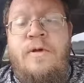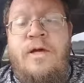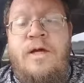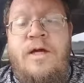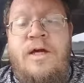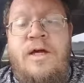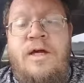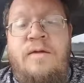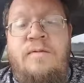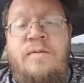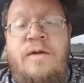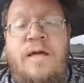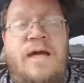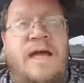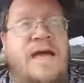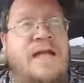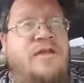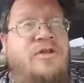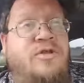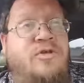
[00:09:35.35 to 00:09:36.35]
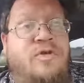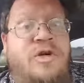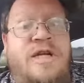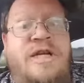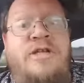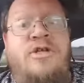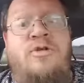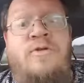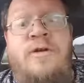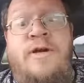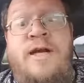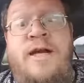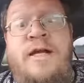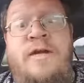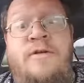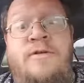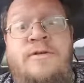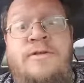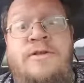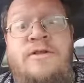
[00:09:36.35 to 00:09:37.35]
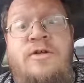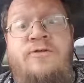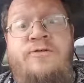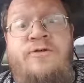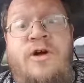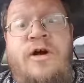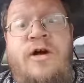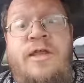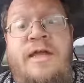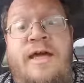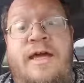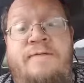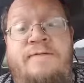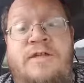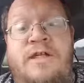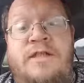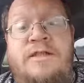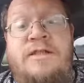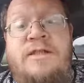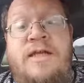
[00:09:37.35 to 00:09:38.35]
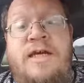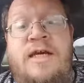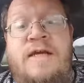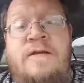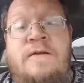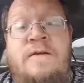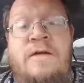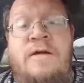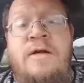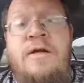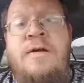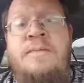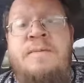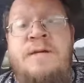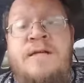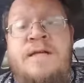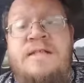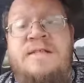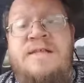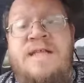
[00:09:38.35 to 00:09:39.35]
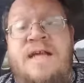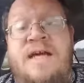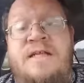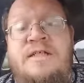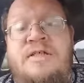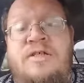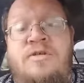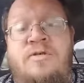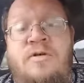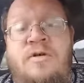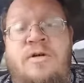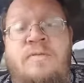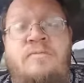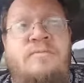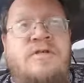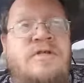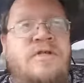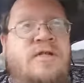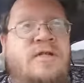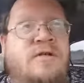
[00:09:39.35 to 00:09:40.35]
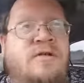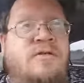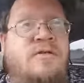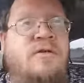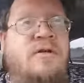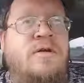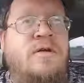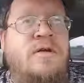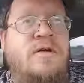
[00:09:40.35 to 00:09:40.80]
It had three tornadoes so far that have touched down because of that storm, so.